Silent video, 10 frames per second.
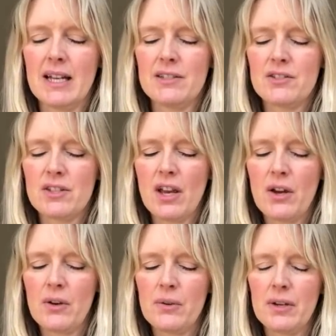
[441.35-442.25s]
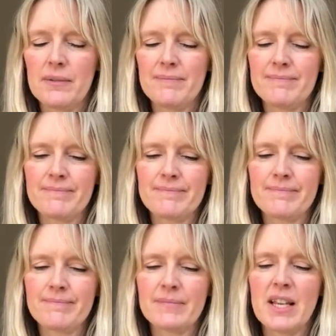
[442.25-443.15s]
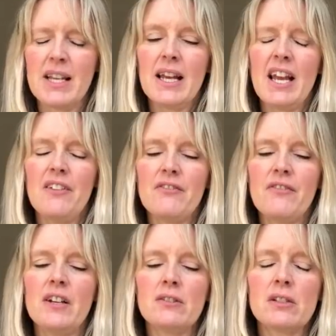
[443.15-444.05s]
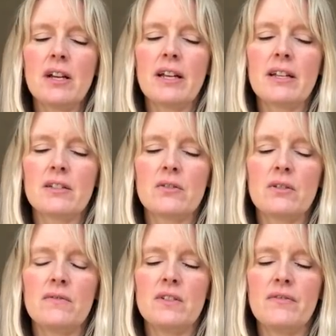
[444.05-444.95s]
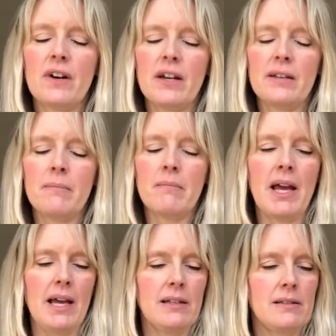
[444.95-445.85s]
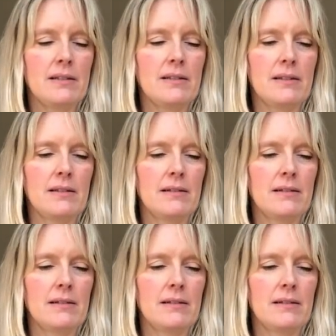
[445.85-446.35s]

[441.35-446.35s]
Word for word: So, it feels like a sort of divine mess.